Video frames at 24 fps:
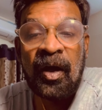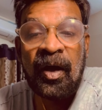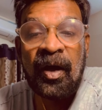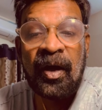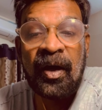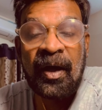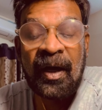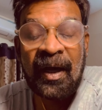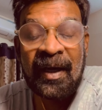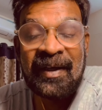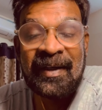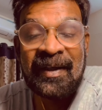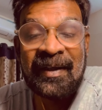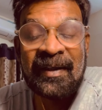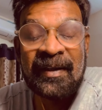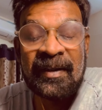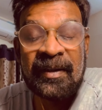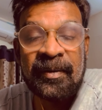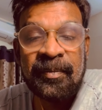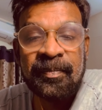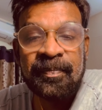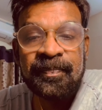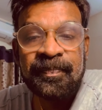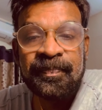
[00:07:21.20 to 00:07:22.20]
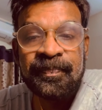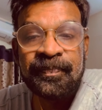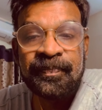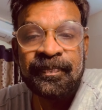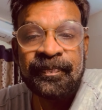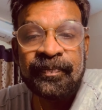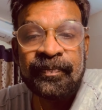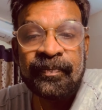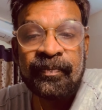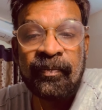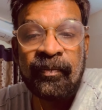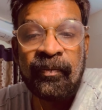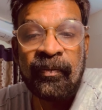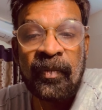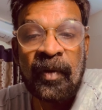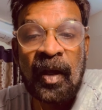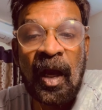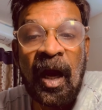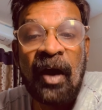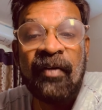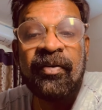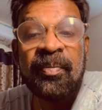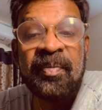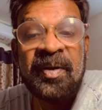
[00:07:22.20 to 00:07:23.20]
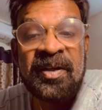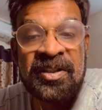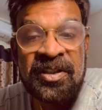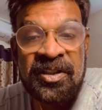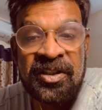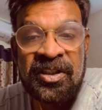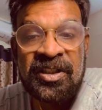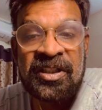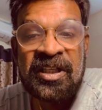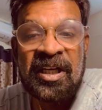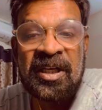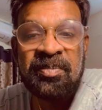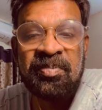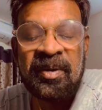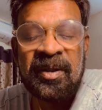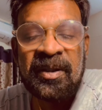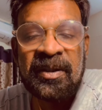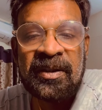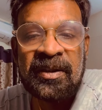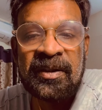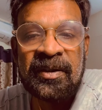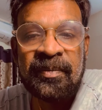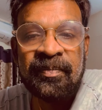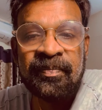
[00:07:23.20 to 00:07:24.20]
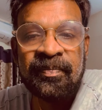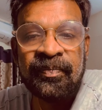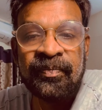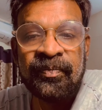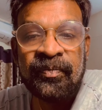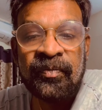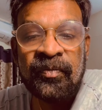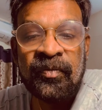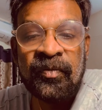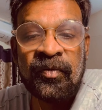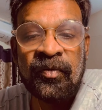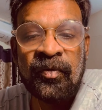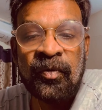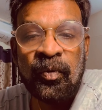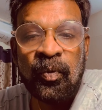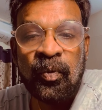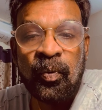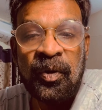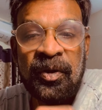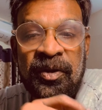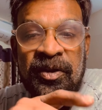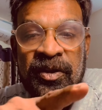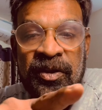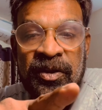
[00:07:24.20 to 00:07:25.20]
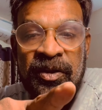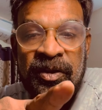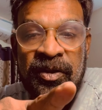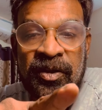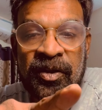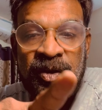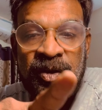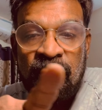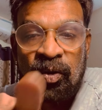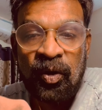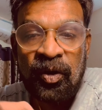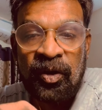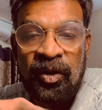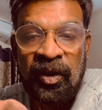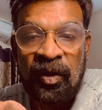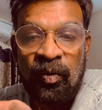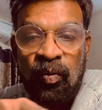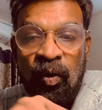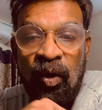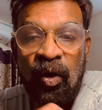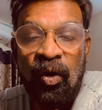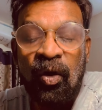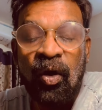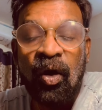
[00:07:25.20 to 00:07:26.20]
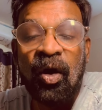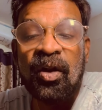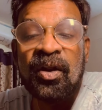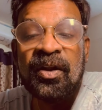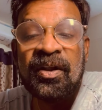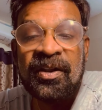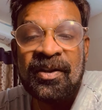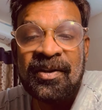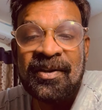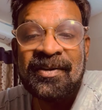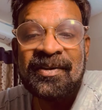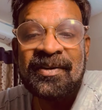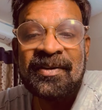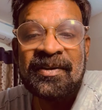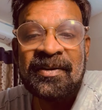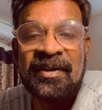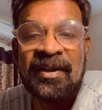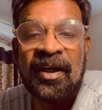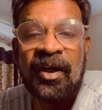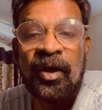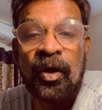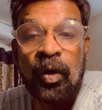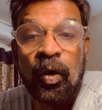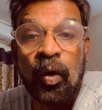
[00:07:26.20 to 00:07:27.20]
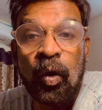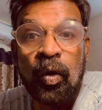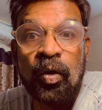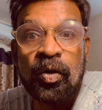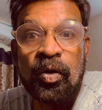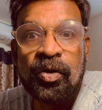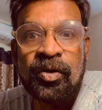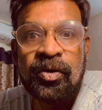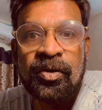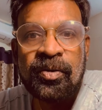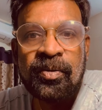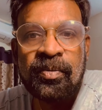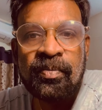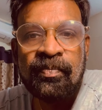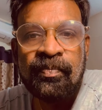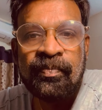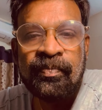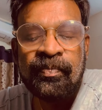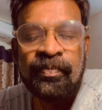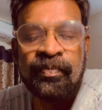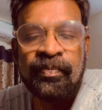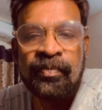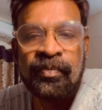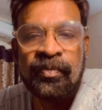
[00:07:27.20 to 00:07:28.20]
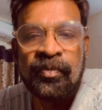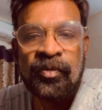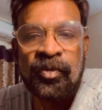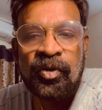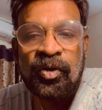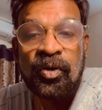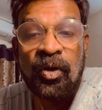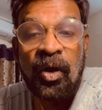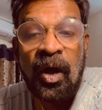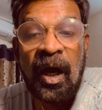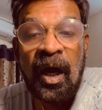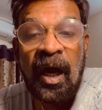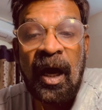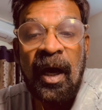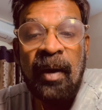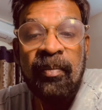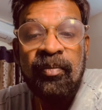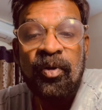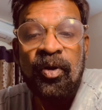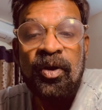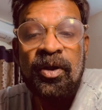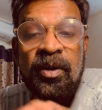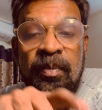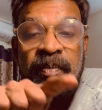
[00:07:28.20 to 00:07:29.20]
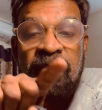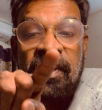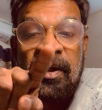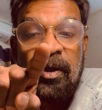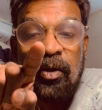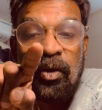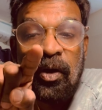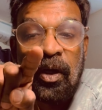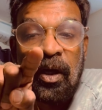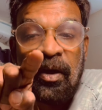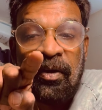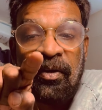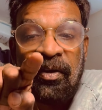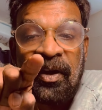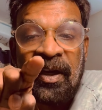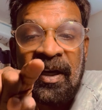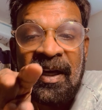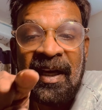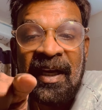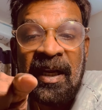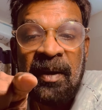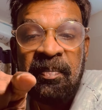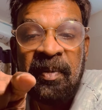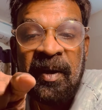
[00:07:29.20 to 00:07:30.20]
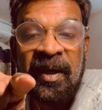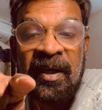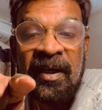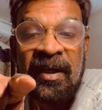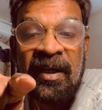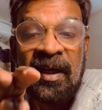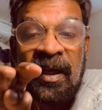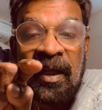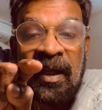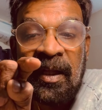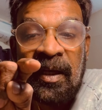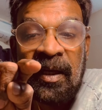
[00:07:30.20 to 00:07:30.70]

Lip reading: writing an affirmation statement, which is going to involve all these goals. So I'm going to be your guinea pig,